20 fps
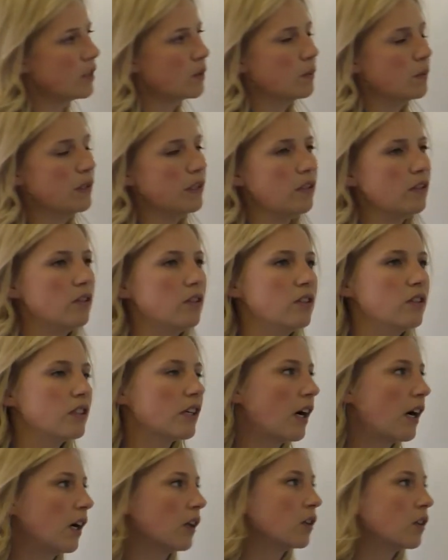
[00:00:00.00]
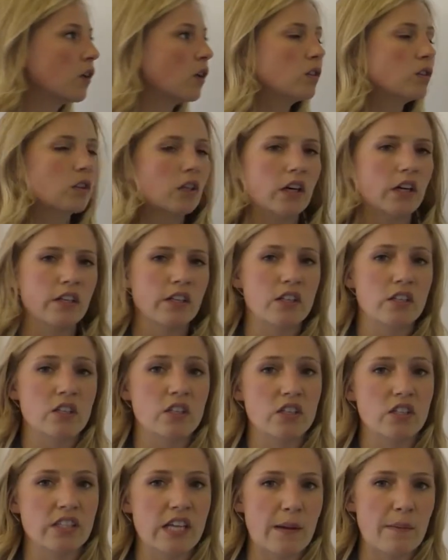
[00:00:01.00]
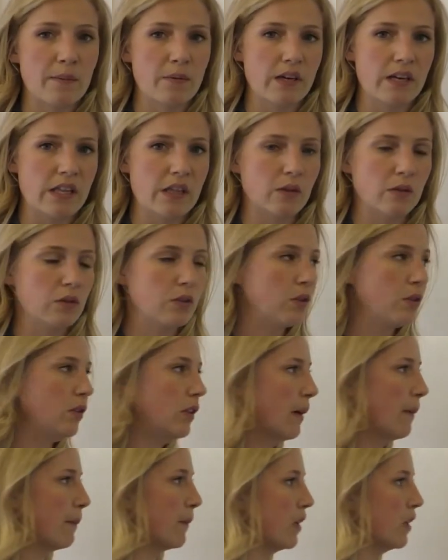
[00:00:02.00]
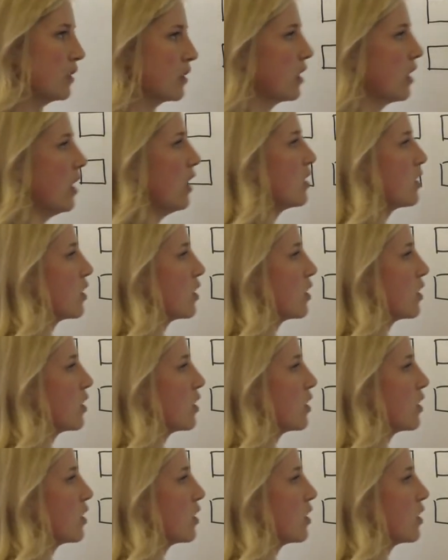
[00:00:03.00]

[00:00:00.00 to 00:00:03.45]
we use our colon to separate those two numbers.